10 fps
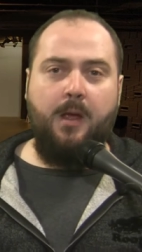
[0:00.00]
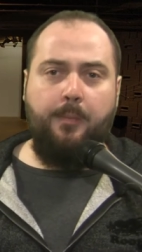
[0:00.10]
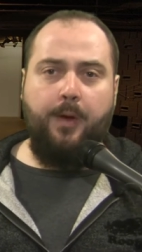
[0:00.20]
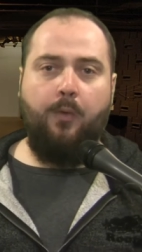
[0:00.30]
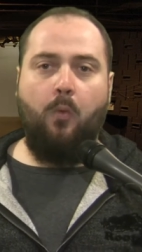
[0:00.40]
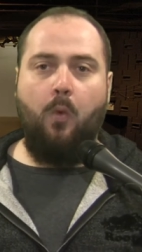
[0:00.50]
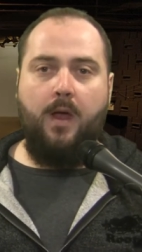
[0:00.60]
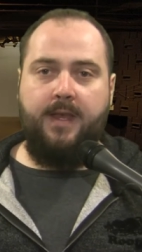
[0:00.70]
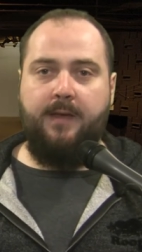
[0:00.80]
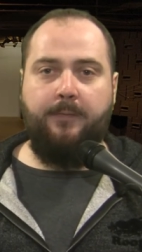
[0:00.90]
But
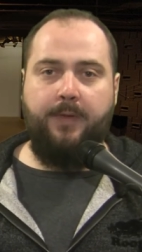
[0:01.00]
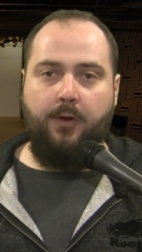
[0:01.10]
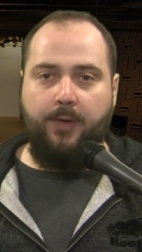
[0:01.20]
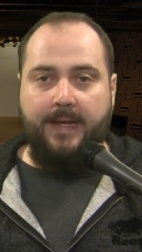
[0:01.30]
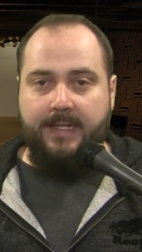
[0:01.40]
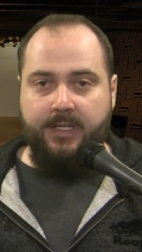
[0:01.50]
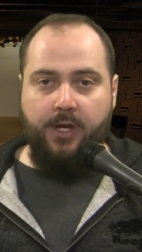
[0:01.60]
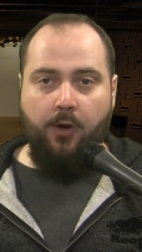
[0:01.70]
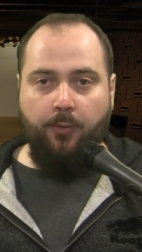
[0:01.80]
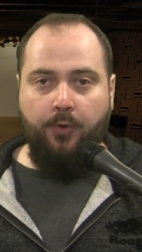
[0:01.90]
what if there is
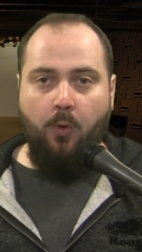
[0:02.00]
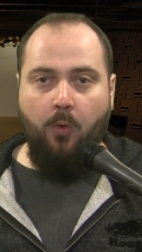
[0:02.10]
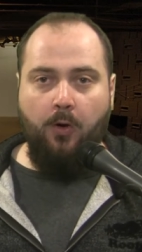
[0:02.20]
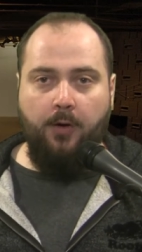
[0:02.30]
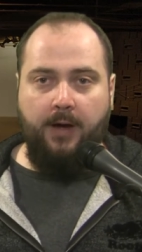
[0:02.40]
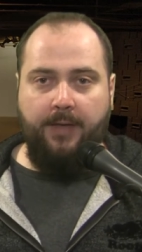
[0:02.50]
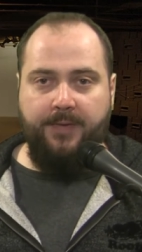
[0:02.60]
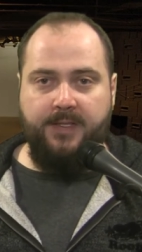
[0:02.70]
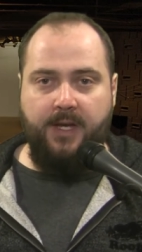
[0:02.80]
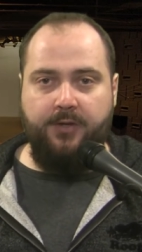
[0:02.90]
no core at the
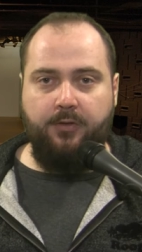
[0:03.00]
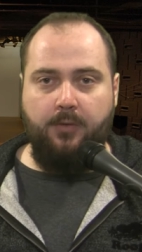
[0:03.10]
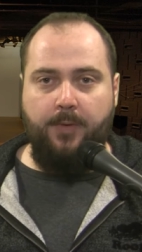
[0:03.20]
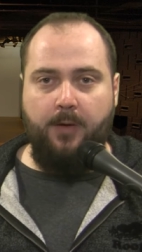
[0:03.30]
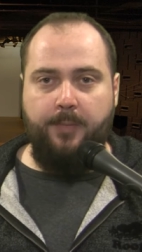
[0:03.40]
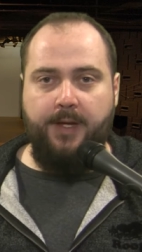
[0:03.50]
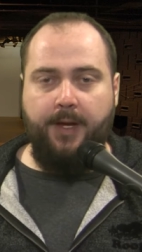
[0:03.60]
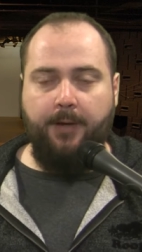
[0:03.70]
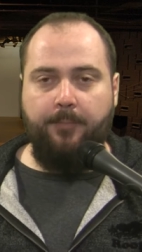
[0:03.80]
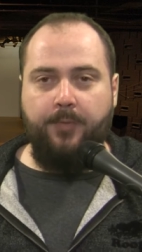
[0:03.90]
center of our
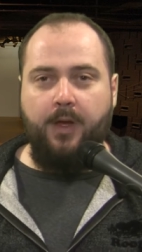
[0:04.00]
being?